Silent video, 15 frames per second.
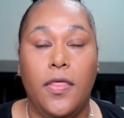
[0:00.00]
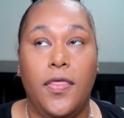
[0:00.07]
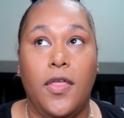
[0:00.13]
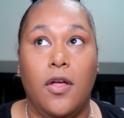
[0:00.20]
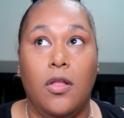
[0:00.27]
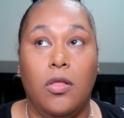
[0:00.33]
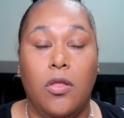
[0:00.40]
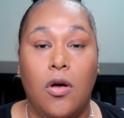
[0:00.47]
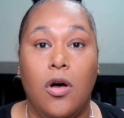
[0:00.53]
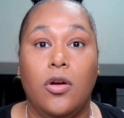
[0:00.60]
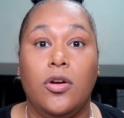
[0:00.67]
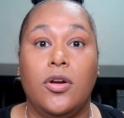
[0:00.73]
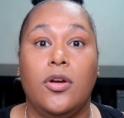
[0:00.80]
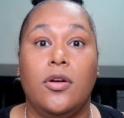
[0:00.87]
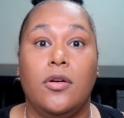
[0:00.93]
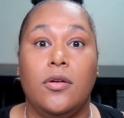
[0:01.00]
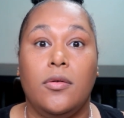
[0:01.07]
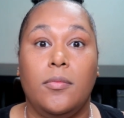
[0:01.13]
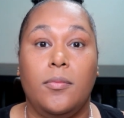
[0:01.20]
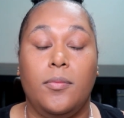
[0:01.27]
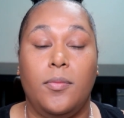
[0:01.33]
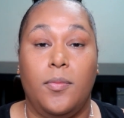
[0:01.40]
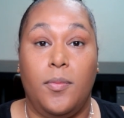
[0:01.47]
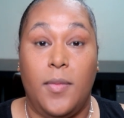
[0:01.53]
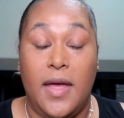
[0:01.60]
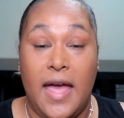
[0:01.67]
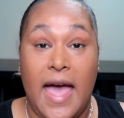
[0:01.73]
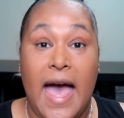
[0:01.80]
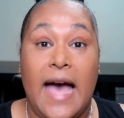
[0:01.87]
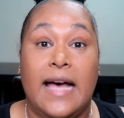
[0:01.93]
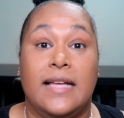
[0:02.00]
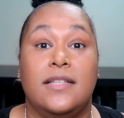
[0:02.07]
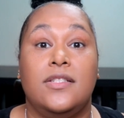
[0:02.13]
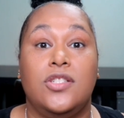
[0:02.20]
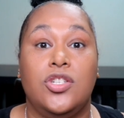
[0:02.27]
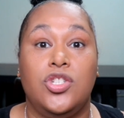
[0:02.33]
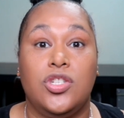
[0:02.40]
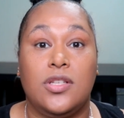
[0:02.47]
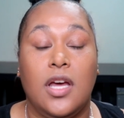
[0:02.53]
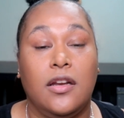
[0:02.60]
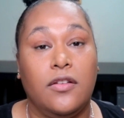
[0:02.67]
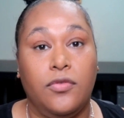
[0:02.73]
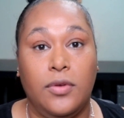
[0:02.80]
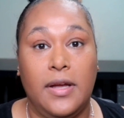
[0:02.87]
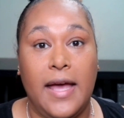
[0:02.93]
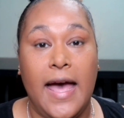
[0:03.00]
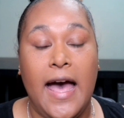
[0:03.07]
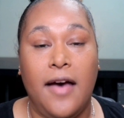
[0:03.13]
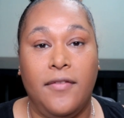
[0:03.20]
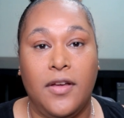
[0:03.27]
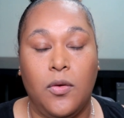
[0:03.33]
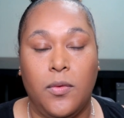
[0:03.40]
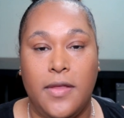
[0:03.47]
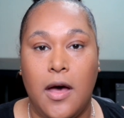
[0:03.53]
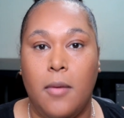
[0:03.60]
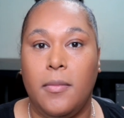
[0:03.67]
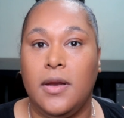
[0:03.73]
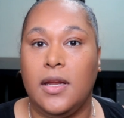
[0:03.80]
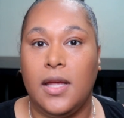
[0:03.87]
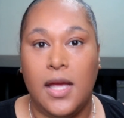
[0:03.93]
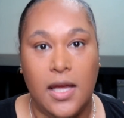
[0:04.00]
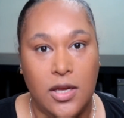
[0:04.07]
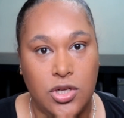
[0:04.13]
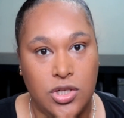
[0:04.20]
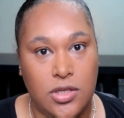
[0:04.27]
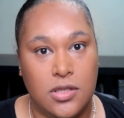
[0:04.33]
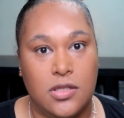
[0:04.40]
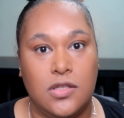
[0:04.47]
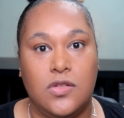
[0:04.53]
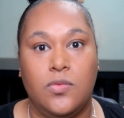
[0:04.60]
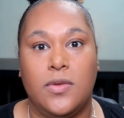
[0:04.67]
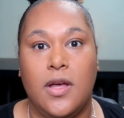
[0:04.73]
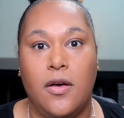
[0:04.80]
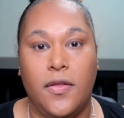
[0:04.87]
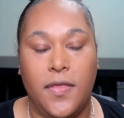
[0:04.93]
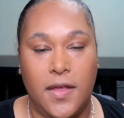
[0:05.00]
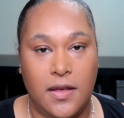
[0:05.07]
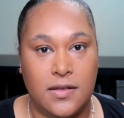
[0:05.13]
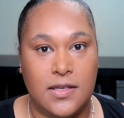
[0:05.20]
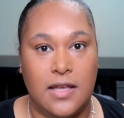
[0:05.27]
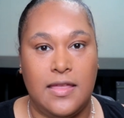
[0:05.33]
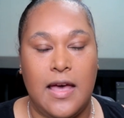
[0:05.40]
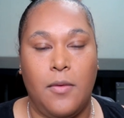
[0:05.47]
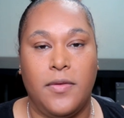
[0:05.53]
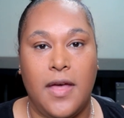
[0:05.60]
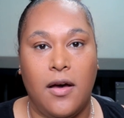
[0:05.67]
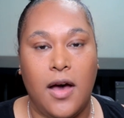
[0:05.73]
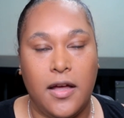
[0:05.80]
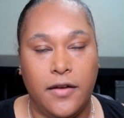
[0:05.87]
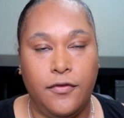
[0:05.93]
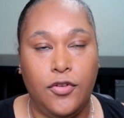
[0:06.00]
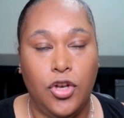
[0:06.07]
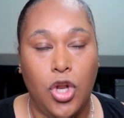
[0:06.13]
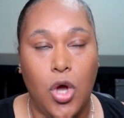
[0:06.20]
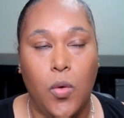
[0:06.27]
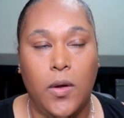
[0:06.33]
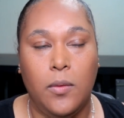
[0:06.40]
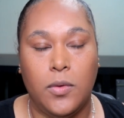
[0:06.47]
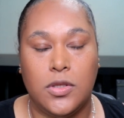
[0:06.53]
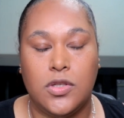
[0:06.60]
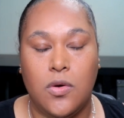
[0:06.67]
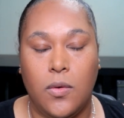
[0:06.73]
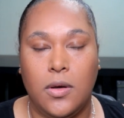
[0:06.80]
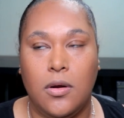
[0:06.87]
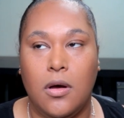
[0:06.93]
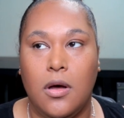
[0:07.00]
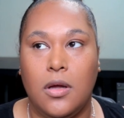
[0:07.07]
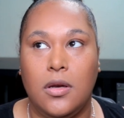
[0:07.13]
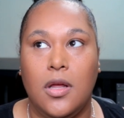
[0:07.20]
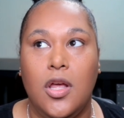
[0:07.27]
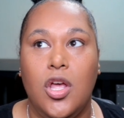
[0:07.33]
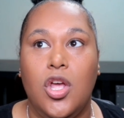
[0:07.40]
the longer it has to just kind of wreak havoc without medications, without things like that, without kind of knowing what's going on.